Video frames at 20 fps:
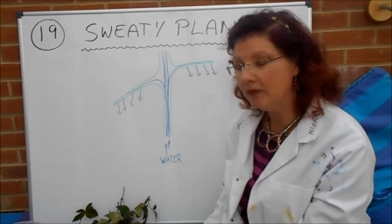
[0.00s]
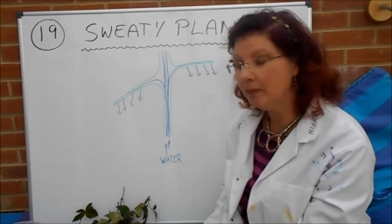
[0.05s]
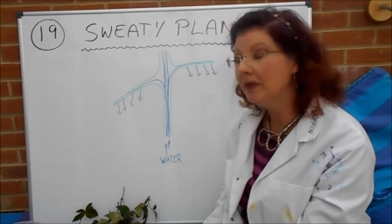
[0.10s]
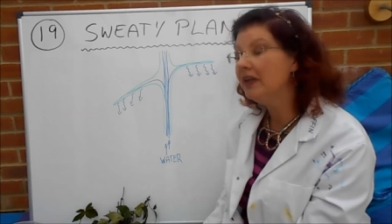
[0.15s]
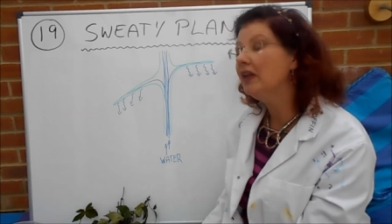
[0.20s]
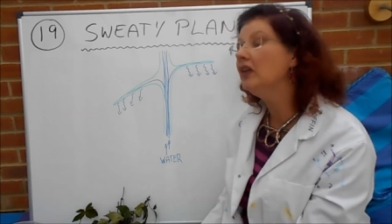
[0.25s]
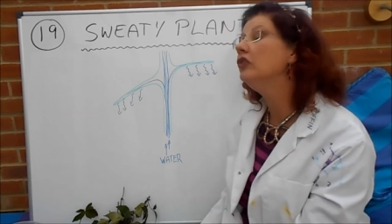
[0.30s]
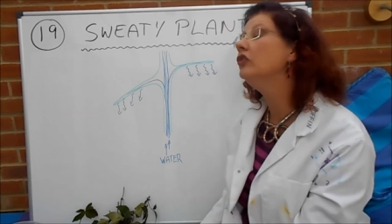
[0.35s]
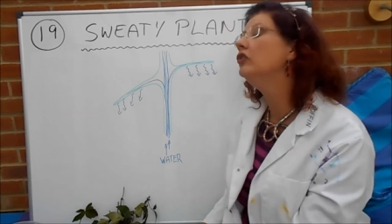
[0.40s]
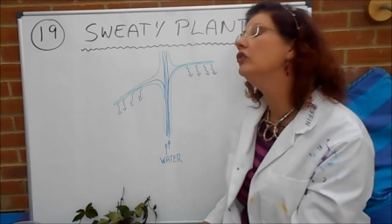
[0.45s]
but
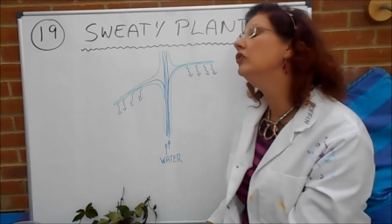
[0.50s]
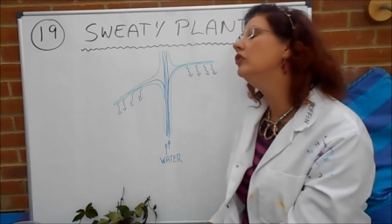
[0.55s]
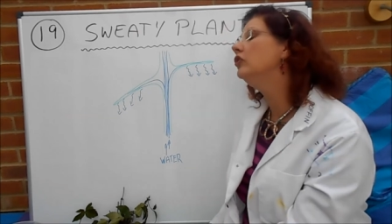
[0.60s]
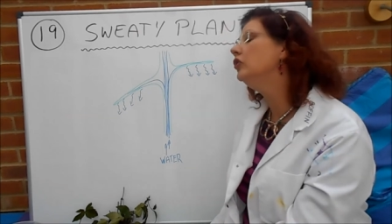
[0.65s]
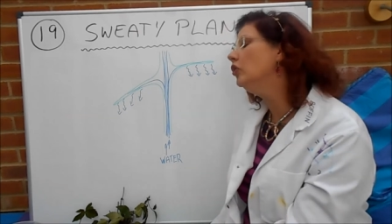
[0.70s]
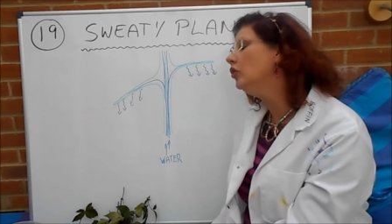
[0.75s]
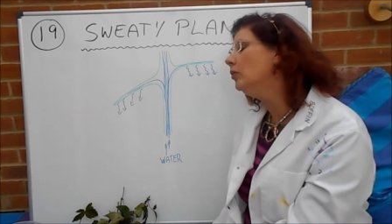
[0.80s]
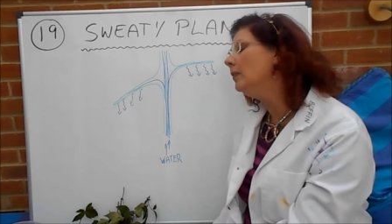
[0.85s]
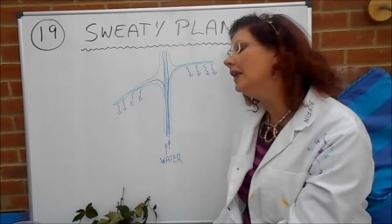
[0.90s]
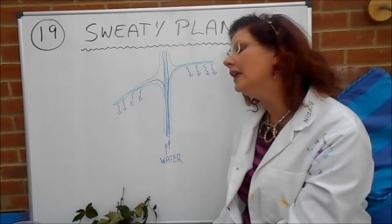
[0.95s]

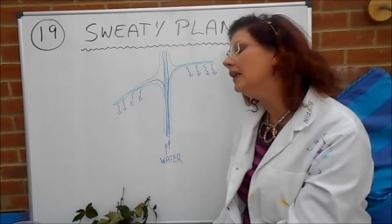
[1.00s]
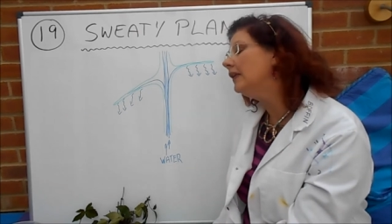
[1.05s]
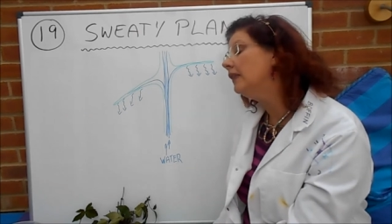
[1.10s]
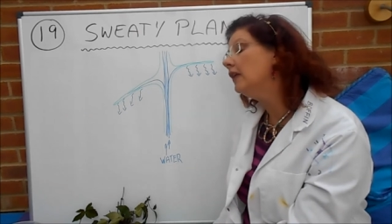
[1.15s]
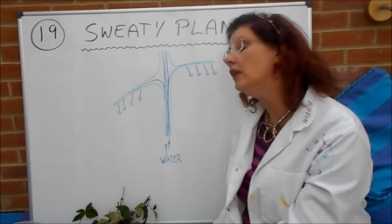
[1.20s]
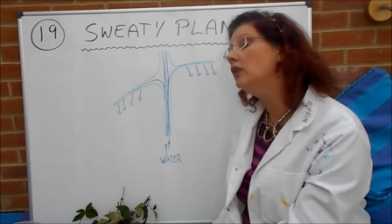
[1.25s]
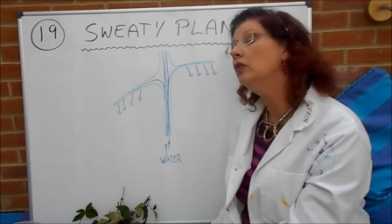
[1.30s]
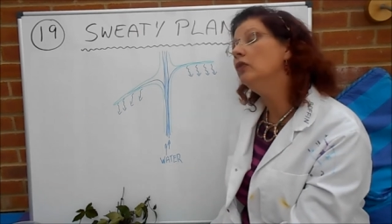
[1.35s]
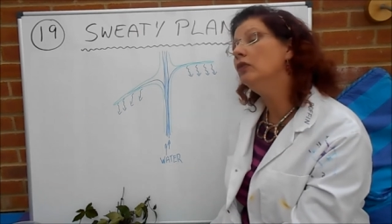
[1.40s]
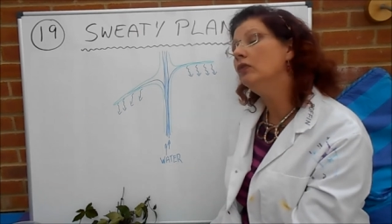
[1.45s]
assuming
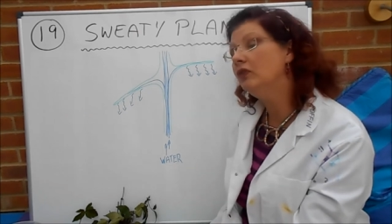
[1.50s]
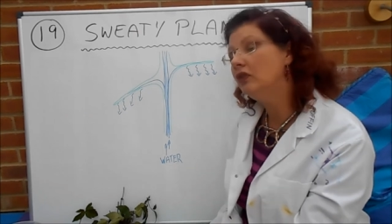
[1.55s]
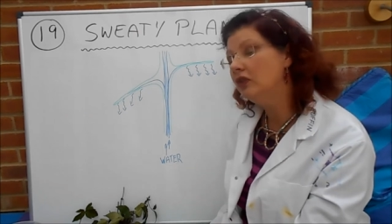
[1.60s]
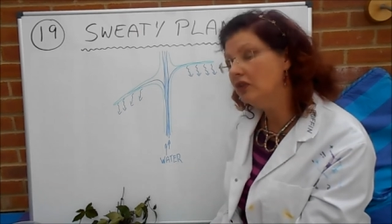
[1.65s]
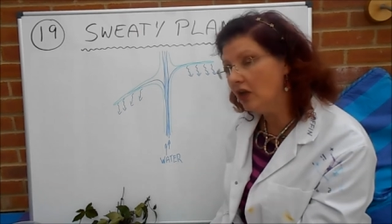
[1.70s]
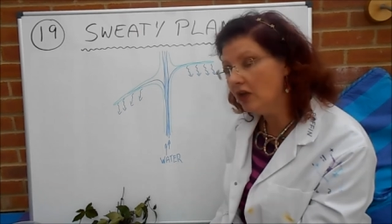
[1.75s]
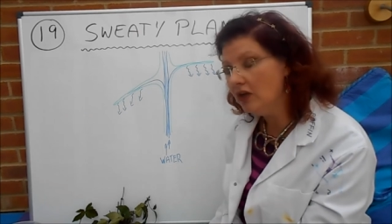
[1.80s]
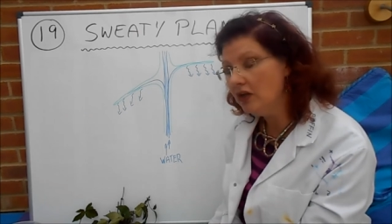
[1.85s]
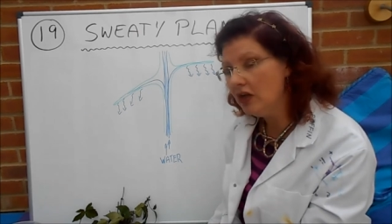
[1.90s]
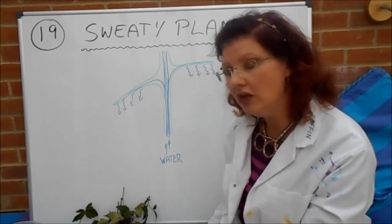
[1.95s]
that you've
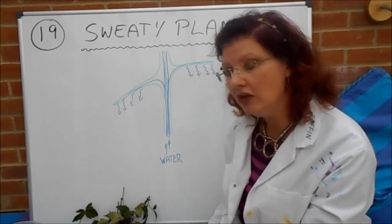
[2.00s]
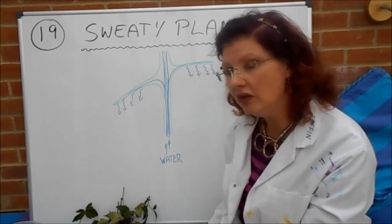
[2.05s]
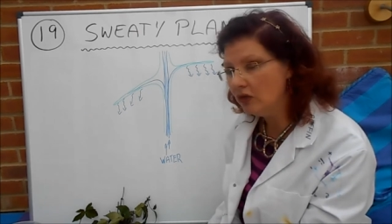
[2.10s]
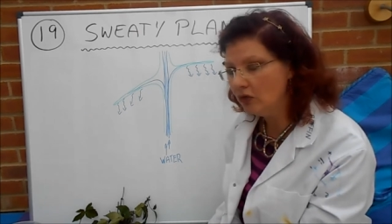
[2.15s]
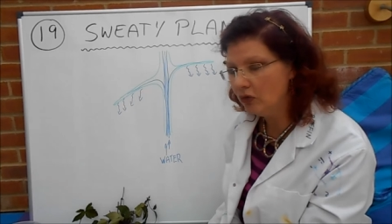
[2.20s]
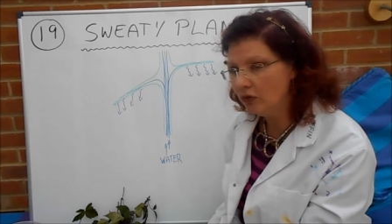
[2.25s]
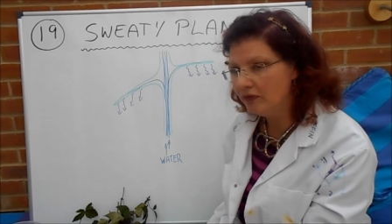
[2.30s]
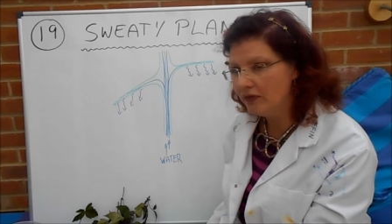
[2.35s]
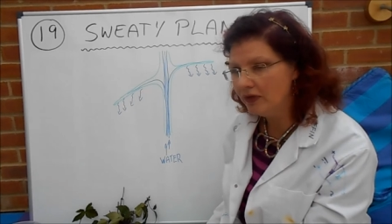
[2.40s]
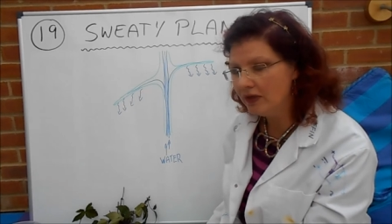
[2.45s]
done
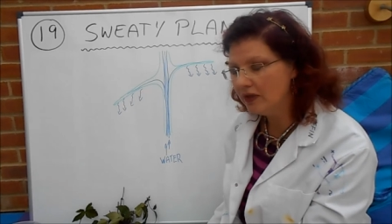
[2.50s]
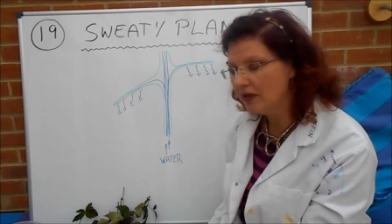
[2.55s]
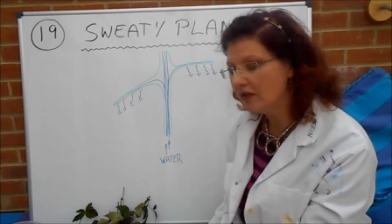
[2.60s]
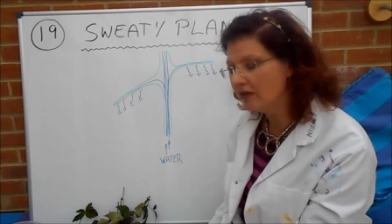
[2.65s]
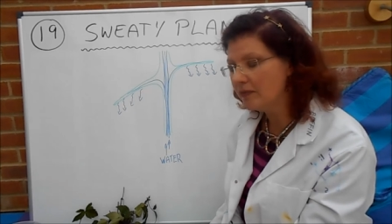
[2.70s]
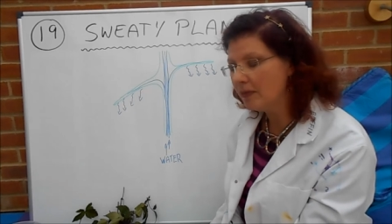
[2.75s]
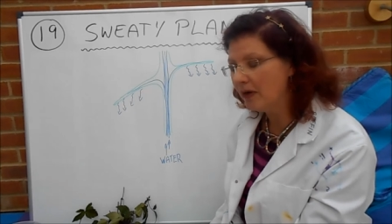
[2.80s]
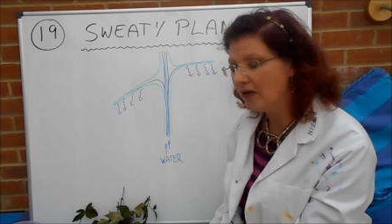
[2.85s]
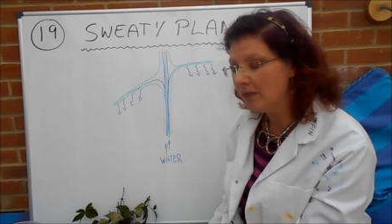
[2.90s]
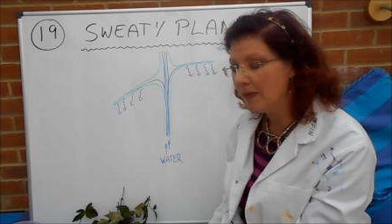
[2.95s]
your
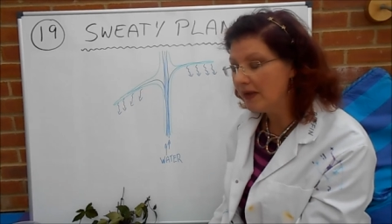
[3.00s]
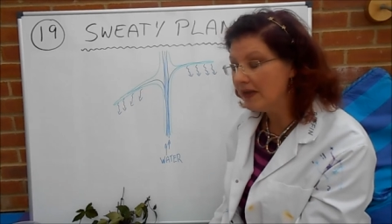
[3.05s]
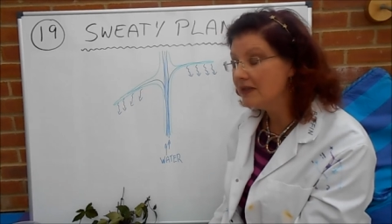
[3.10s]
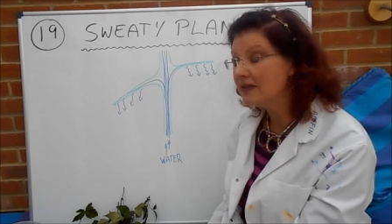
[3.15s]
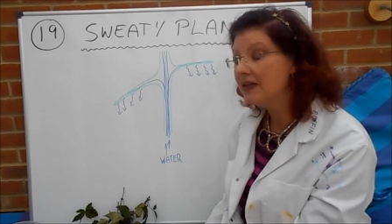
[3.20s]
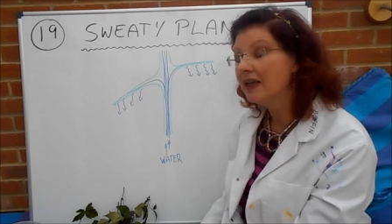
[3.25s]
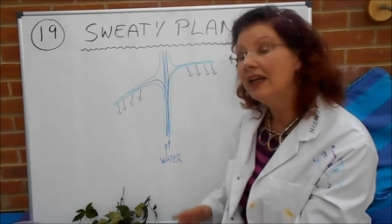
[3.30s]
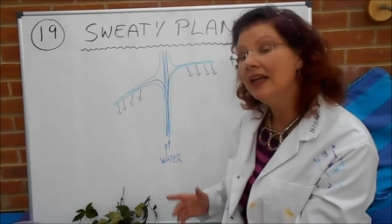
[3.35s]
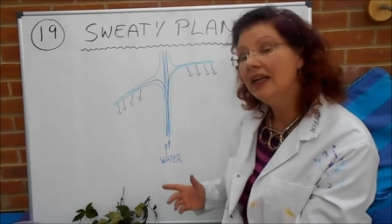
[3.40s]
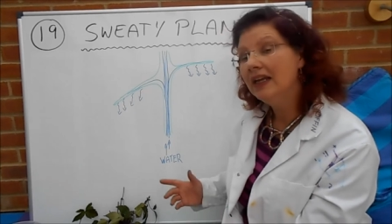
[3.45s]
experiment,
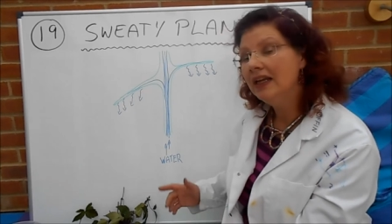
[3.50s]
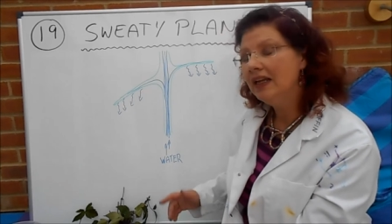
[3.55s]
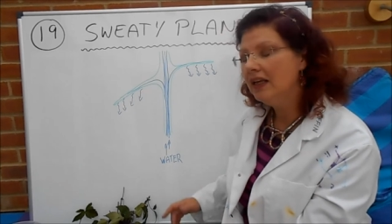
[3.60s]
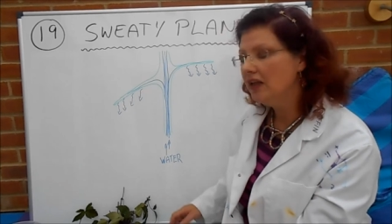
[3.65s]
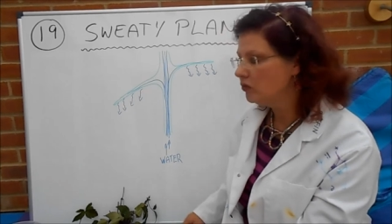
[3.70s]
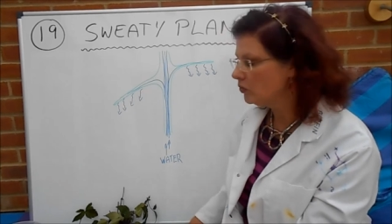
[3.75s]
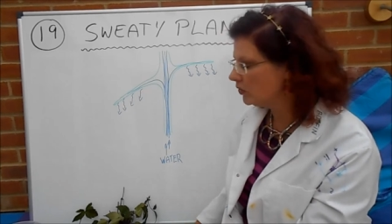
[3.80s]
here's